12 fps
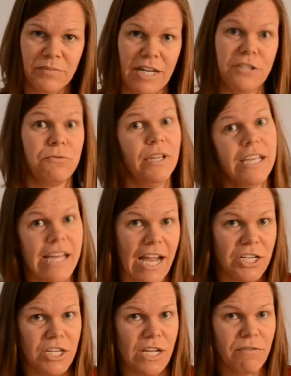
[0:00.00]
And it's really
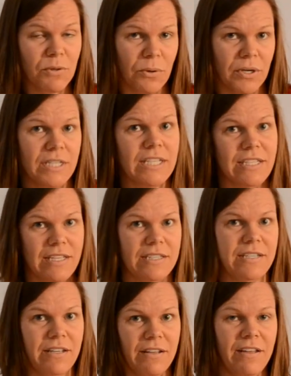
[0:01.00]
catchy, of course, because it's
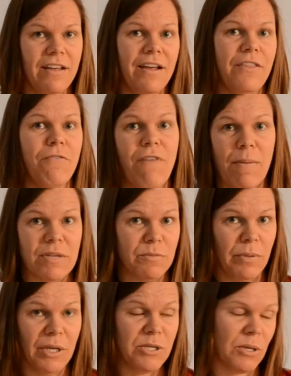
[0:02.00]
to the famous
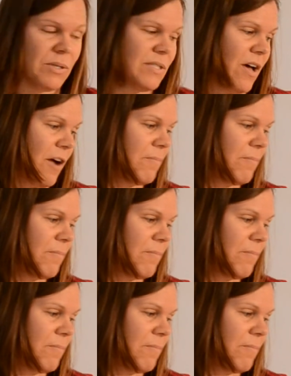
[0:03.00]
Billy Joel song.